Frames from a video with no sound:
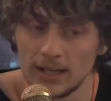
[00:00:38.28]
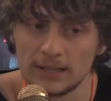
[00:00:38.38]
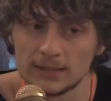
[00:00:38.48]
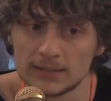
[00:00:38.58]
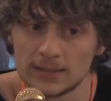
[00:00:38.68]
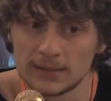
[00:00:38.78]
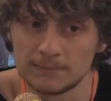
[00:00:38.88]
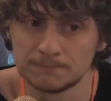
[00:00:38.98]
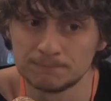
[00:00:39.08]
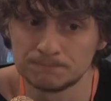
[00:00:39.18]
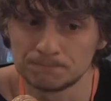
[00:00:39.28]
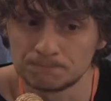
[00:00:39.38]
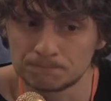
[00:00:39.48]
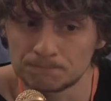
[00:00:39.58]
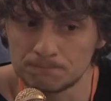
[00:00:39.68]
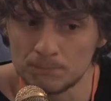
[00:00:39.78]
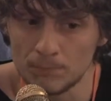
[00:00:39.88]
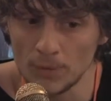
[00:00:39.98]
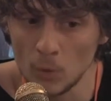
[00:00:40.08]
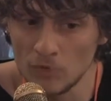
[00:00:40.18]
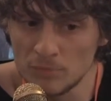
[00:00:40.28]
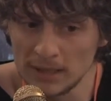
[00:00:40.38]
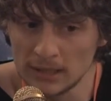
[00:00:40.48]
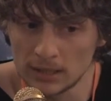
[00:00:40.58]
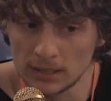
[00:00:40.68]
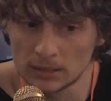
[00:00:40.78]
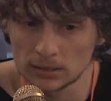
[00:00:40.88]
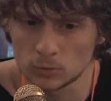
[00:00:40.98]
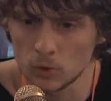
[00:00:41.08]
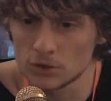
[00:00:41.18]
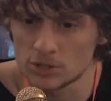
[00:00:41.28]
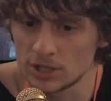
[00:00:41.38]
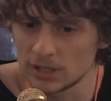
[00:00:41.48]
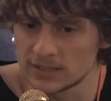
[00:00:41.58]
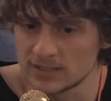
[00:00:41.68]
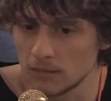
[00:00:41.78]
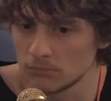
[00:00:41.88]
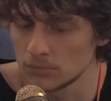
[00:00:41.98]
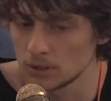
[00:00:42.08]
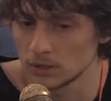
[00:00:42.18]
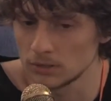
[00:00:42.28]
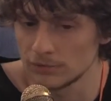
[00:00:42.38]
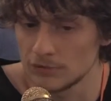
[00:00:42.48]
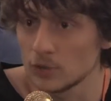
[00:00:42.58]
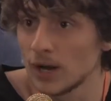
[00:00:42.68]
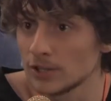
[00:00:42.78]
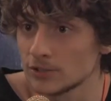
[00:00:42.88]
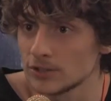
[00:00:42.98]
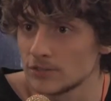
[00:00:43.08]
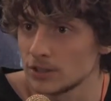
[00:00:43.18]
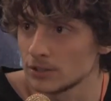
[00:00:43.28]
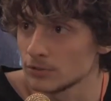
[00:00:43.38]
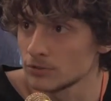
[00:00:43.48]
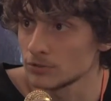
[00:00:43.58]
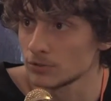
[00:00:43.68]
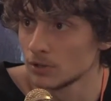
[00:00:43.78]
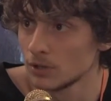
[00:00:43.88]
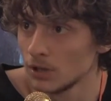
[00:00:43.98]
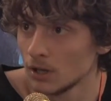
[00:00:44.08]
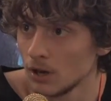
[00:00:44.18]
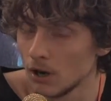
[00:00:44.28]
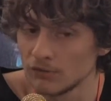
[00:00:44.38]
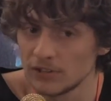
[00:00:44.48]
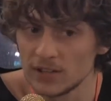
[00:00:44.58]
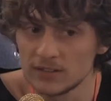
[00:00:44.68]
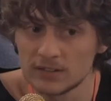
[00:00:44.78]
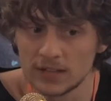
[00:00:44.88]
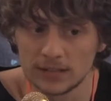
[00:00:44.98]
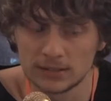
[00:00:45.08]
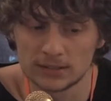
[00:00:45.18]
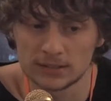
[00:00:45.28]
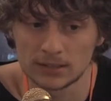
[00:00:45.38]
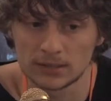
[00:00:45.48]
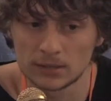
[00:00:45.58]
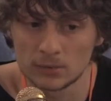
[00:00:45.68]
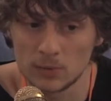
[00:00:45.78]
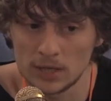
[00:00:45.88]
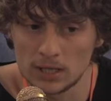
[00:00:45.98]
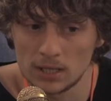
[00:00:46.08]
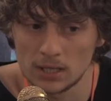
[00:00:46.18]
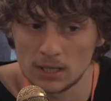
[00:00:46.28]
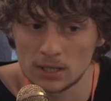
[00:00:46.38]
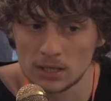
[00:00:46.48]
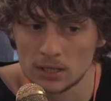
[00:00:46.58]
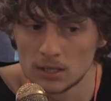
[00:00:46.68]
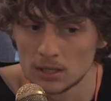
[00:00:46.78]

And um, we've been uh, watching some uh, few hundred videos of his and uh, we